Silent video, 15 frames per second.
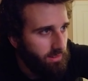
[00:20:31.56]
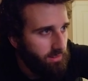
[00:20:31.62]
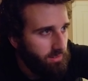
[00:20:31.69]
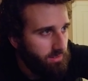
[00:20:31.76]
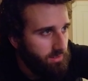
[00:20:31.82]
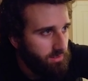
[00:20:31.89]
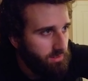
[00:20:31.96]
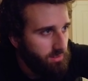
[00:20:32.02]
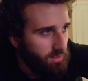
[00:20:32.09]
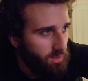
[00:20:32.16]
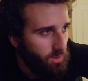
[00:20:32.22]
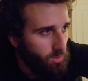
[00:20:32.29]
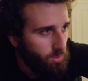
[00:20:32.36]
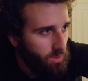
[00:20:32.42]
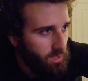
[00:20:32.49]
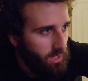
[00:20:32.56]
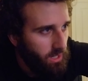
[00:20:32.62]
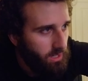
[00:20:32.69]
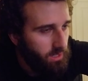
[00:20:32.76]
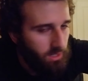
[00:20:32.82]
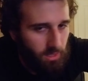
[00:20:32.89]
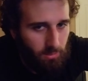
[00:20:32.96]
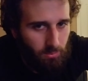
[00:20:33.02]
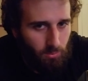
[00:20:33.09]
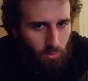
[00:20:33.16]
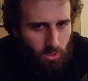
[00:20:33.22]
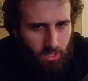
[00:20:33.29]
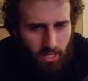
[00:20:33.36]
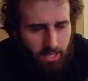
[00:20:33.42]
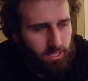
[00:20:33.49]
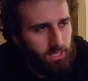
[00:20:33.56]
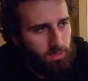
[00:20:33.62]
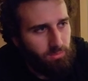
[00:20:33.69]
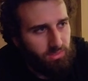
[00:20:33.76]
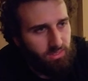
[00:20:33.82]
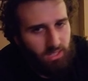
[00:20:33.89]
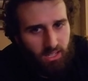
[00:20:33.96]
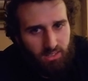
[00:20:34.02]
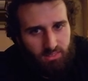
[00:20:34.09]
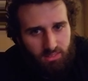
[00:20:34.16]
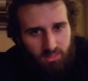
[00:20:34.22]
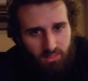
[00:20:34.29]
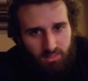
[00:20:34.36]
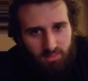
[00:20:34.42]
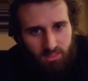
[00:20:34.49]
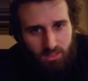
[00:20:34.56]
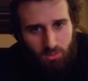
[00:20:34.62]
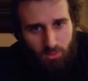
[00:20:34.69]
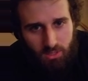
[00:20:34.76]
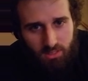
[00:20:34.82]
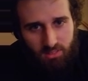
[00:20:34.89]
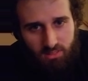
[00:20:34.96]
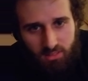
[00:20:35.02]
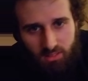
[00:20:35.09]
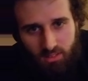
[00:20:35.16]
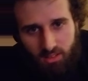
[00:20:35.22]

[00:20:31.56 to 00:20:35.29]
So what kind of comes next in the sequence